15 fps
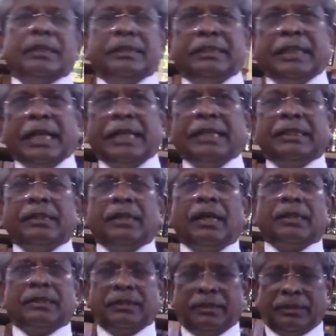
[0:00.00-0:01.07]
They did
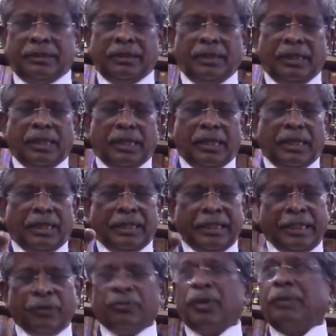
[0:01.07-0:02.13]
not
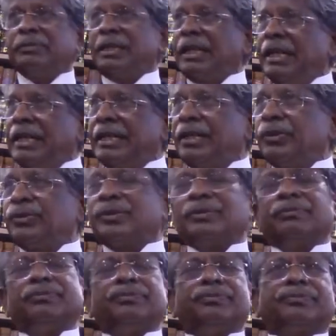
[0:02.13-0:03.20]
inform the relatives.
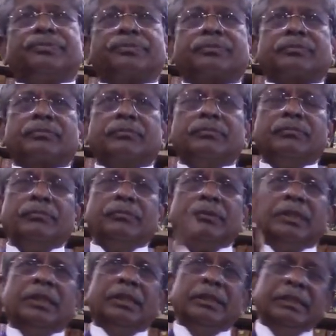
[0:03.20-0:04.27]

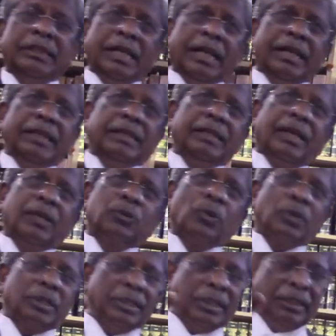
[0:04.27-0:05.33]
They did not
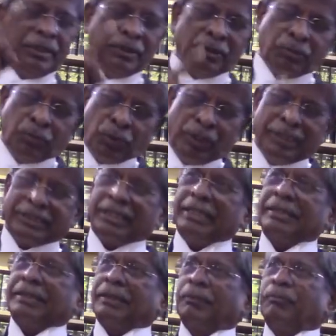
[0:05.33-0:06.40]
go to the police
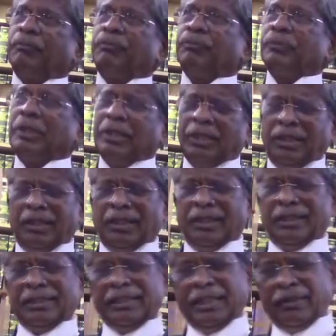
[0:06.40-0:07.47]
station.
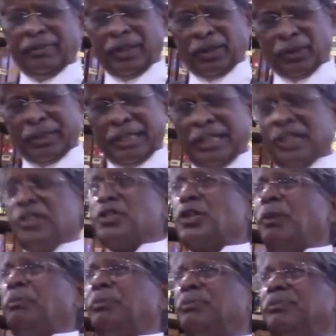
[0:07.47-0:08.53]
They went to the tea
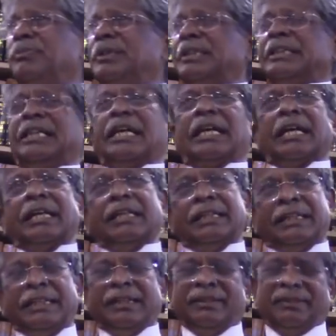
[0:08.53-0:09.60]
shop. They had a
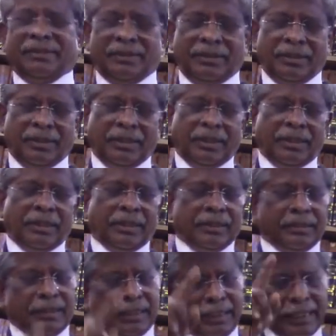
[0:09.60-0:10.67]
tea.
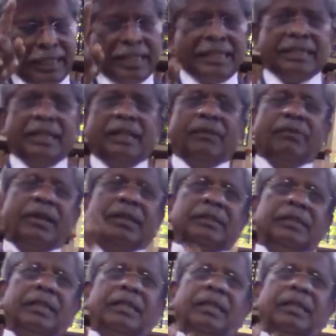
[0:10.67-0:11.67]
They, it is in evidence that